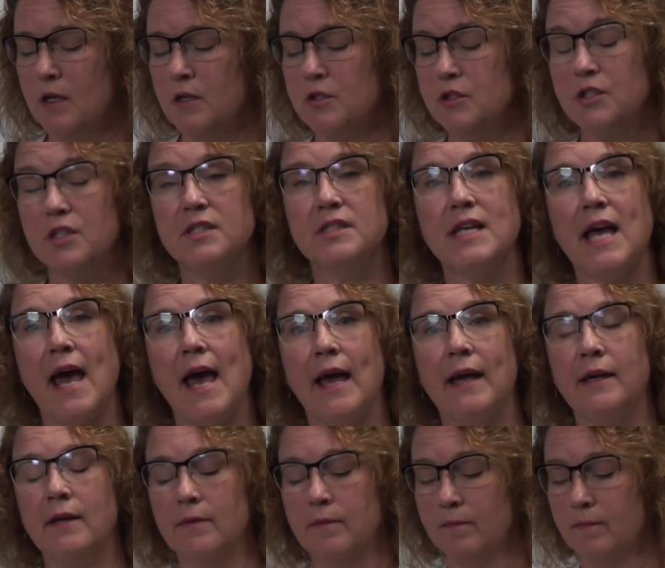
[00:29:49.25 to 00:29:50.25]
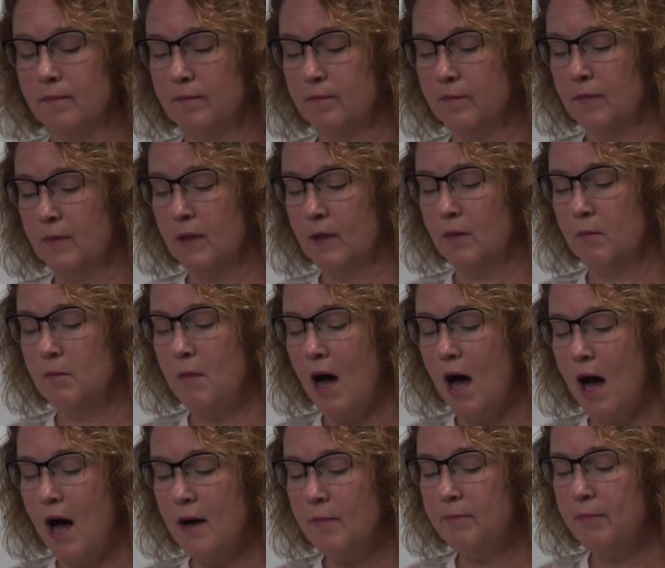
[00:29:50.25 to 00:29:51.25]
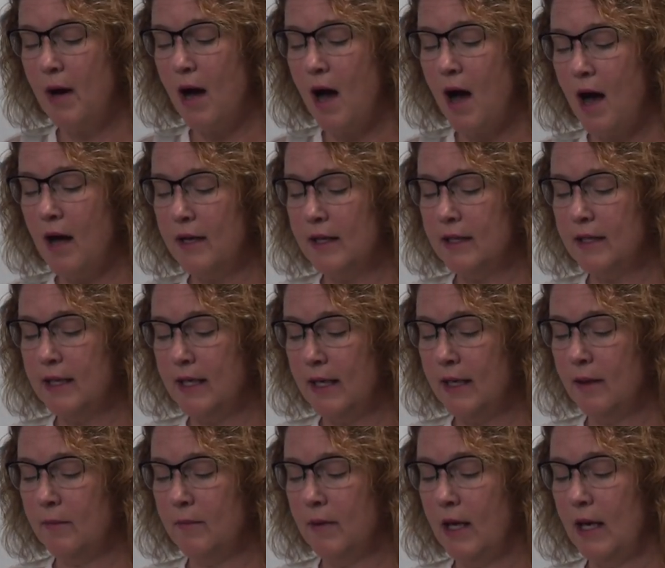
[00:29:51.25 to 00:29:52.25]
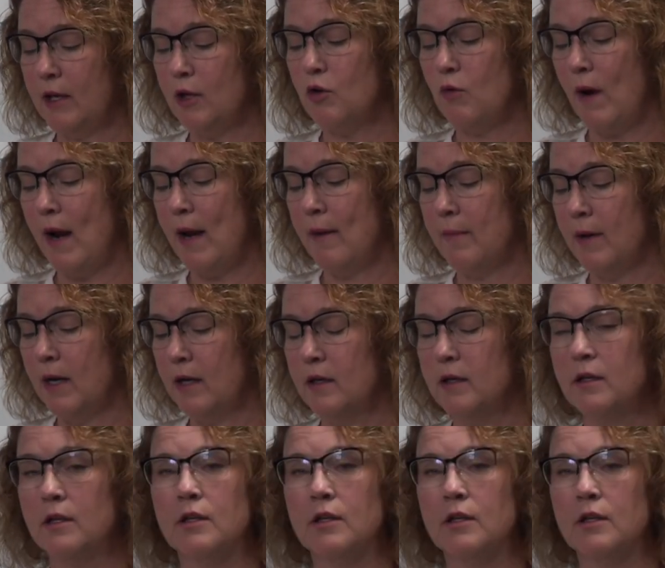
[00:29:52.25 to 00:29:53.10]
Today, Ma, Pa, Kim, and Grandma